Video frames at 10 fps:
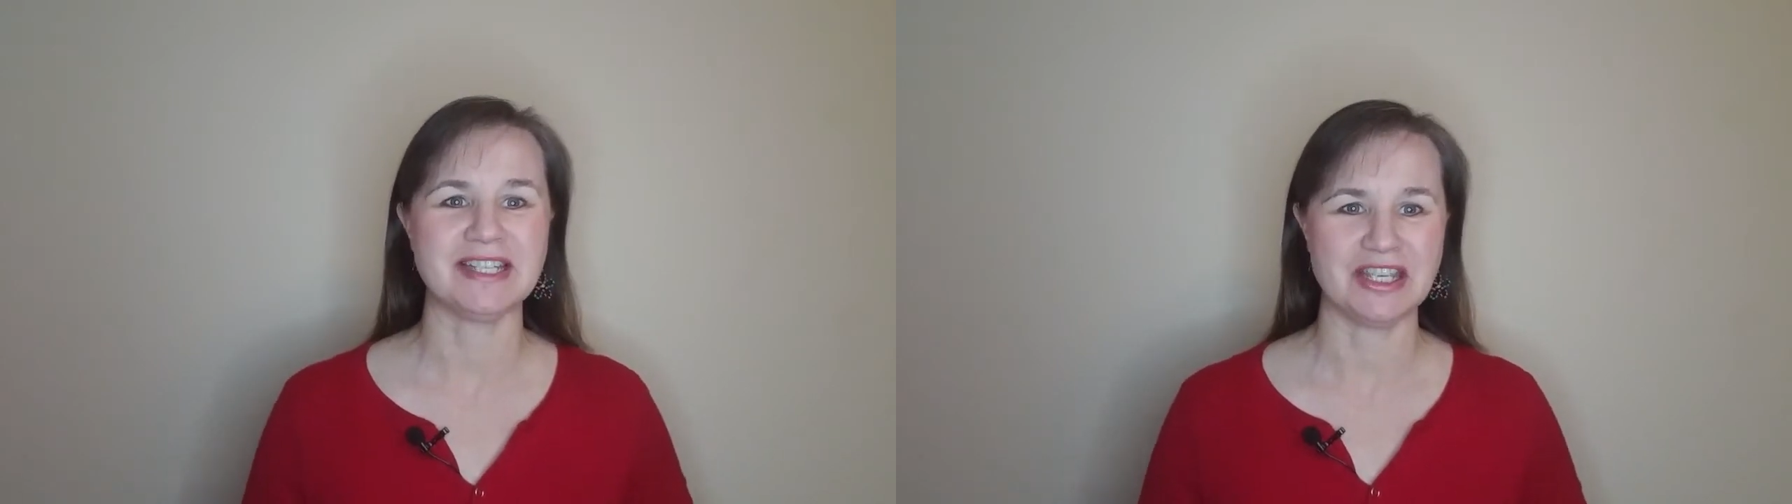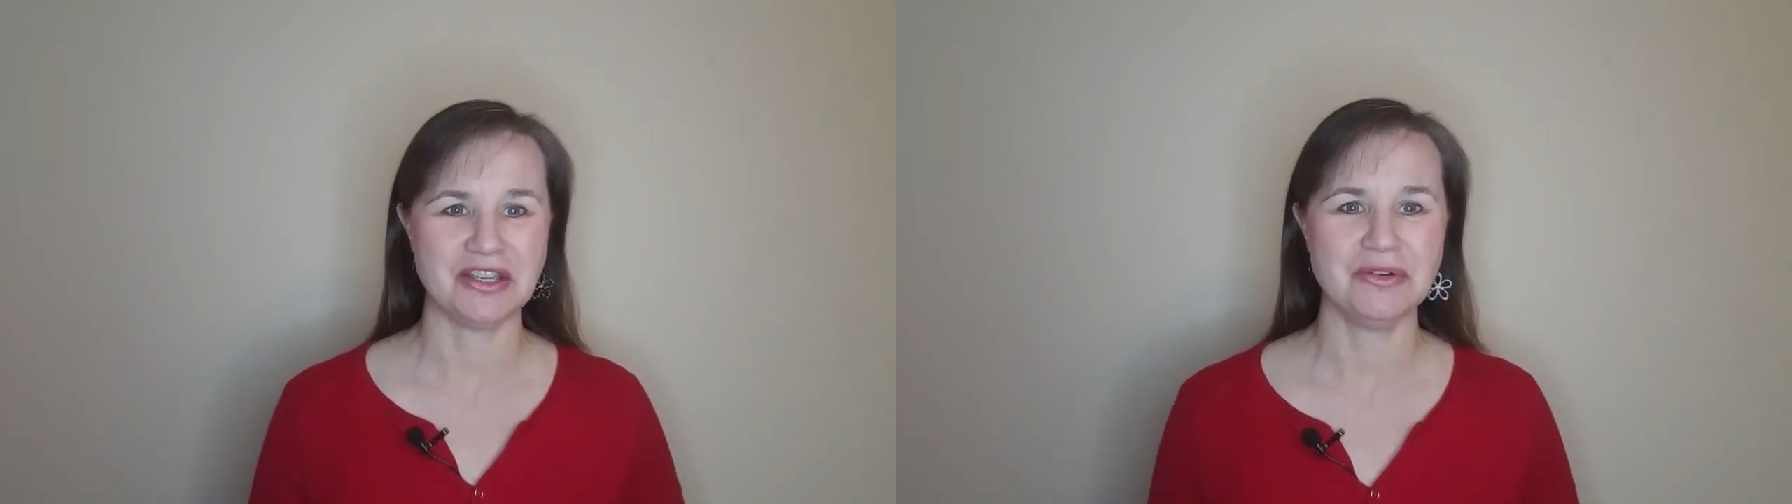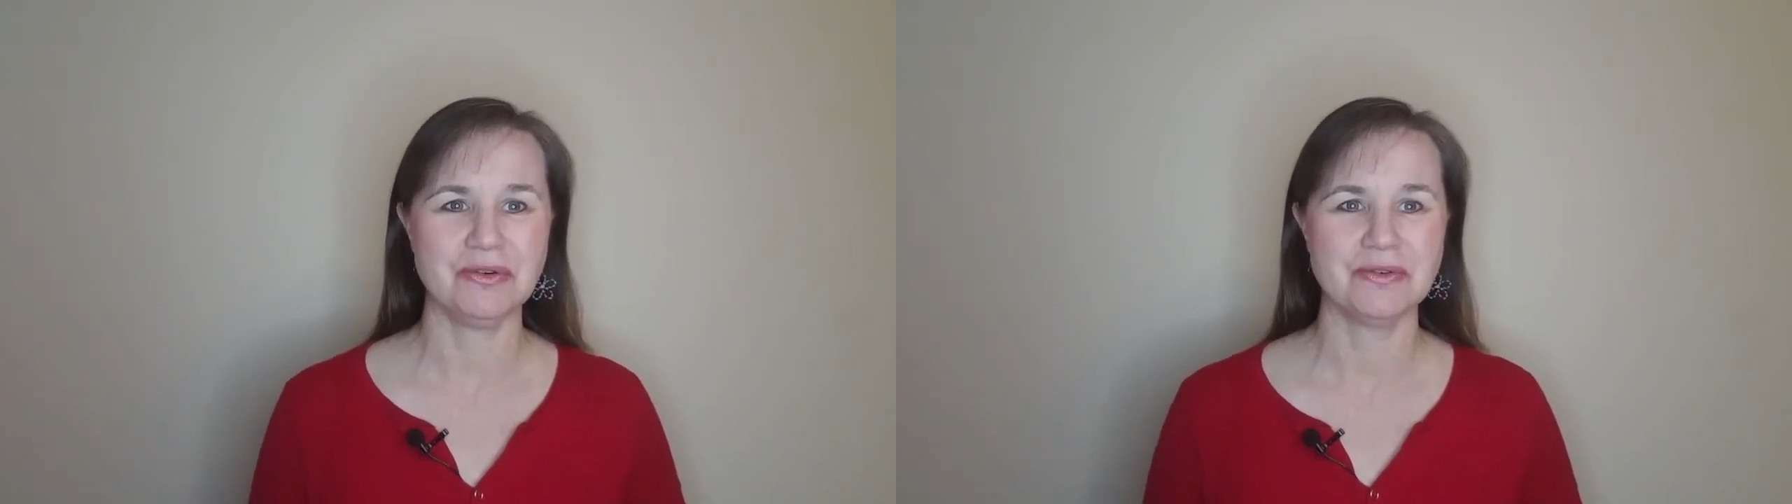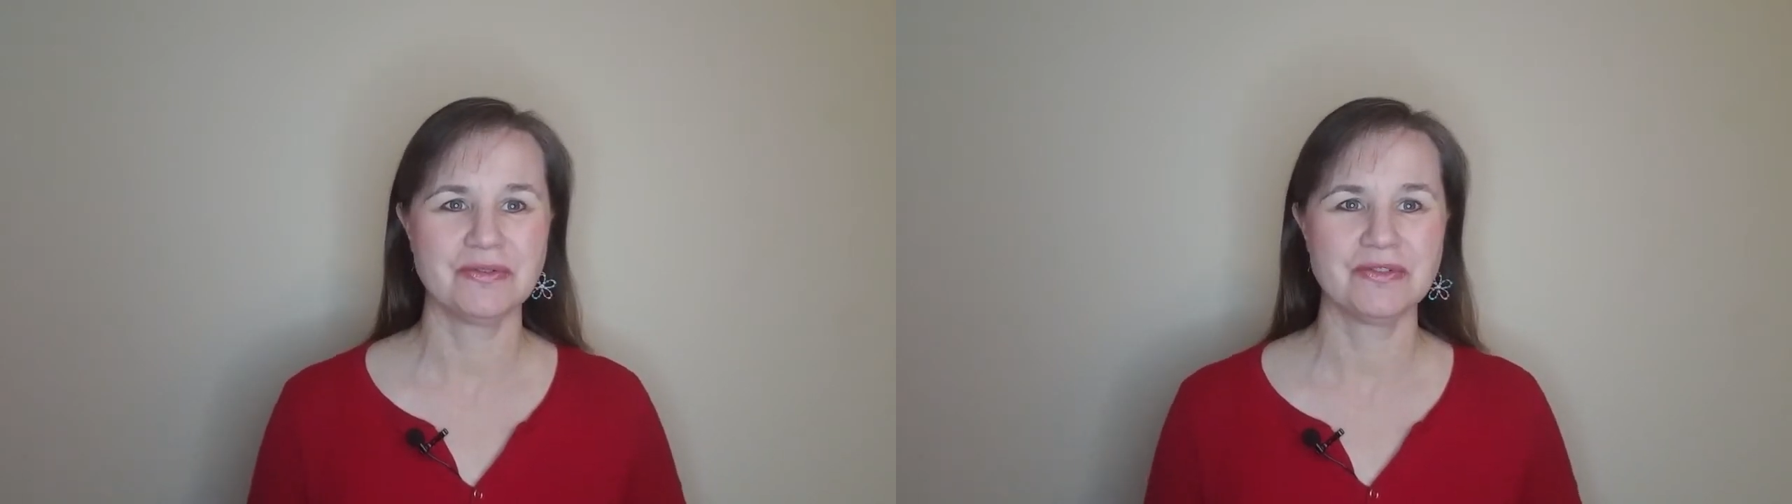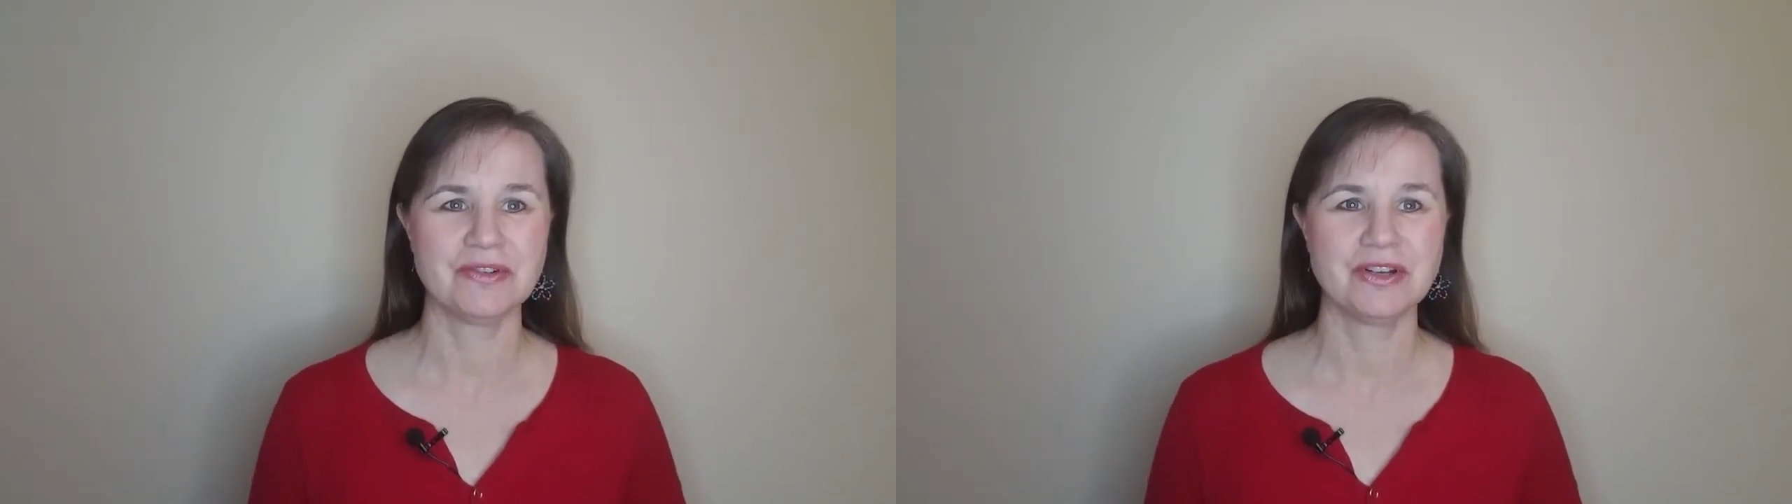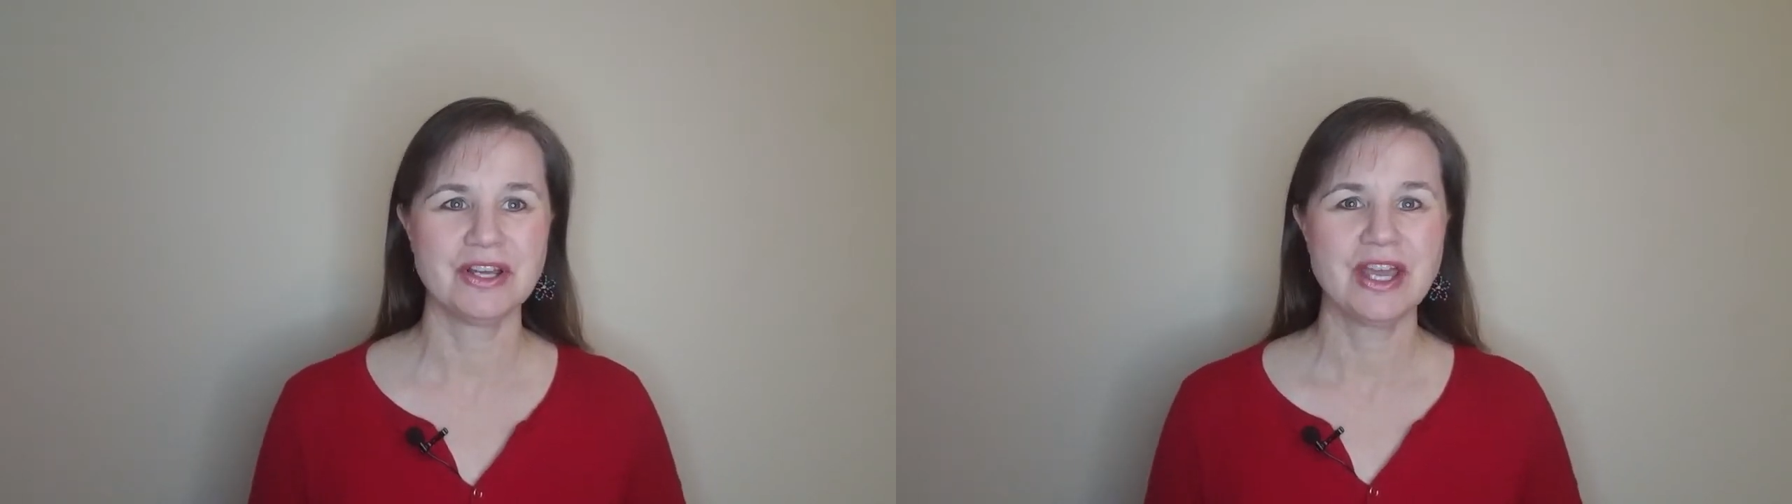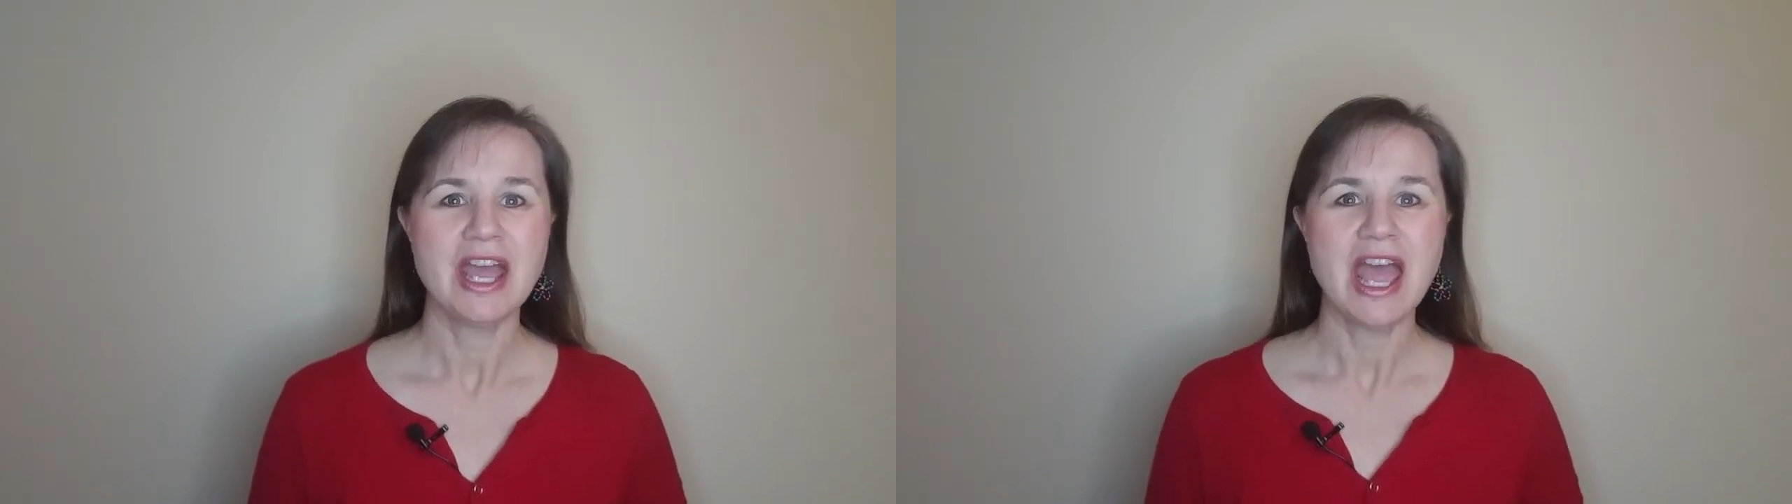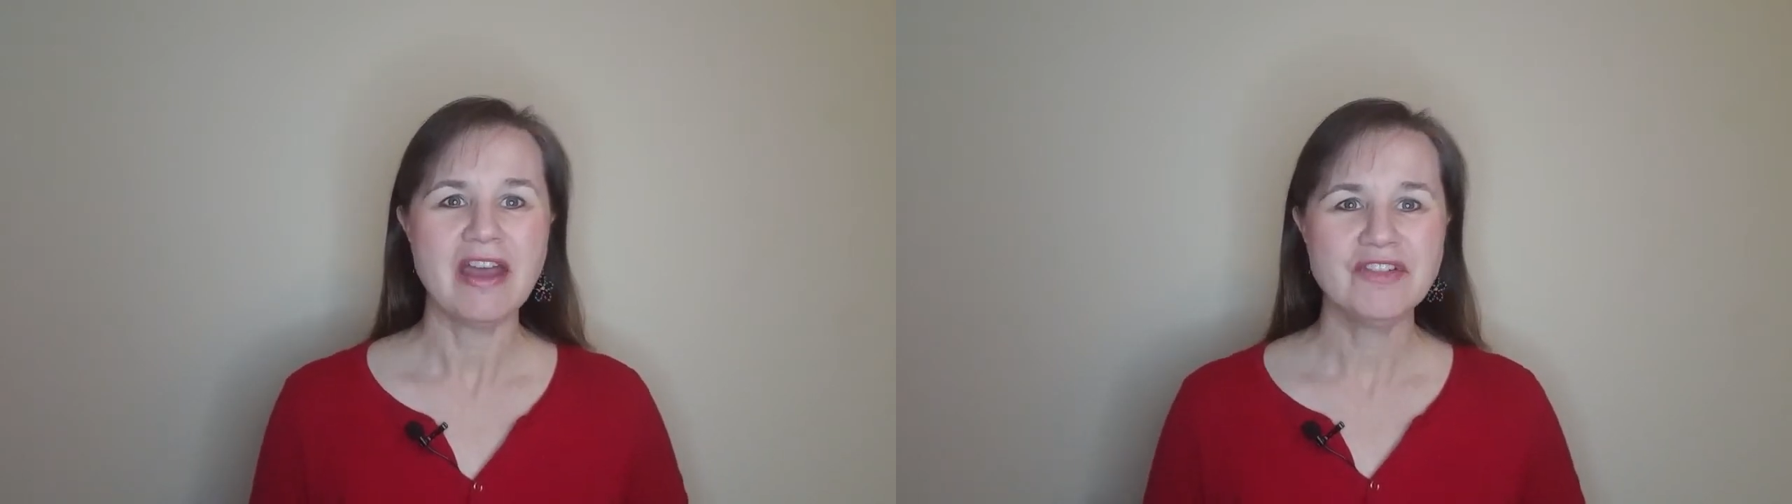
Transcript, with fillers: you? Have